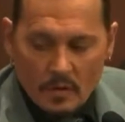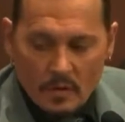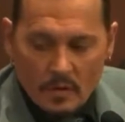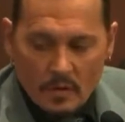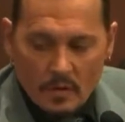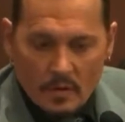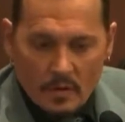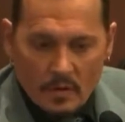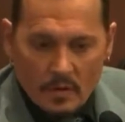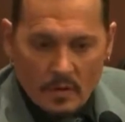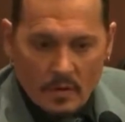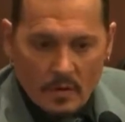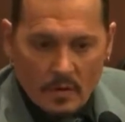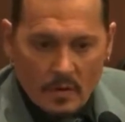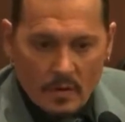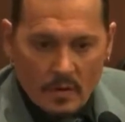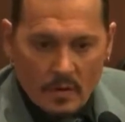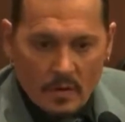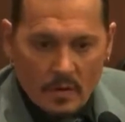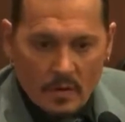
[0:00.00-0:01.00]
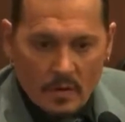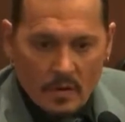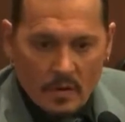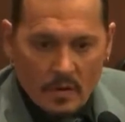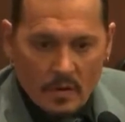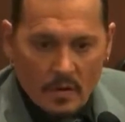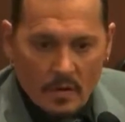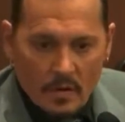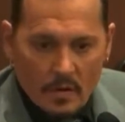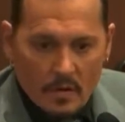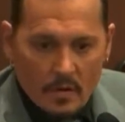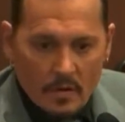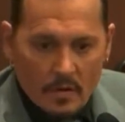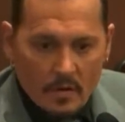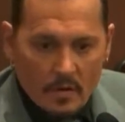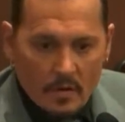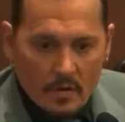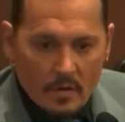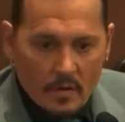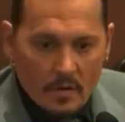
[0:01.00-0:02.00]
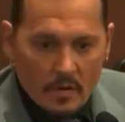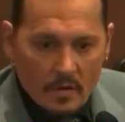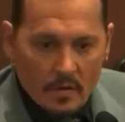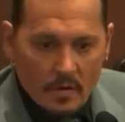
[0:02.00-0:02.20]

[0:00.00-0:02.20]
[no speech]